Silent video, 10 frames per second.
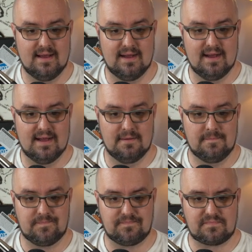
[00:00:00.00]
and
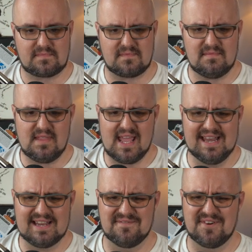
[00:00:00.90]

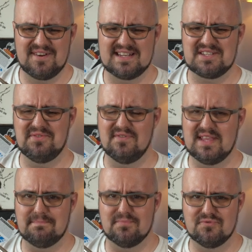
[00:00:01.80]
converted to
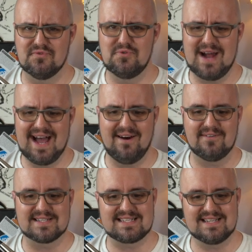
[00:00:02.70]
the
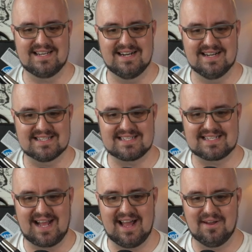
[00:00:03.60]
Brewhouse
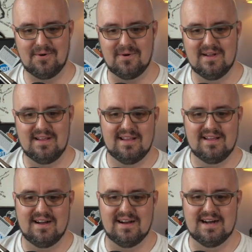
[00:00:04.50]
style,
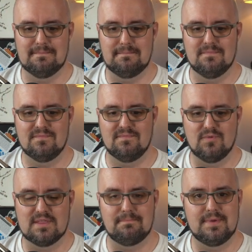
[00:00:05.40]

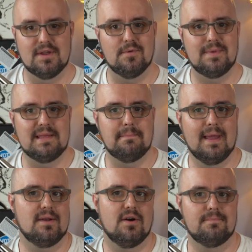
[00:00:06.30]
with beer being
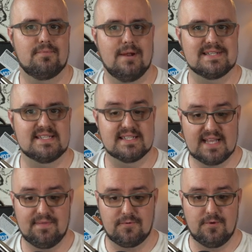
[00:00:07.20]
made on premises
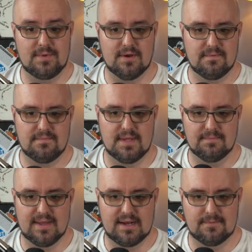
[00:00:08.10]
and the root beer
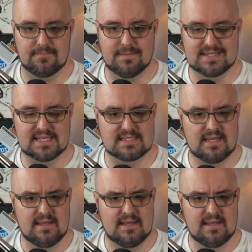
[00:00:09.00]
being made on premises.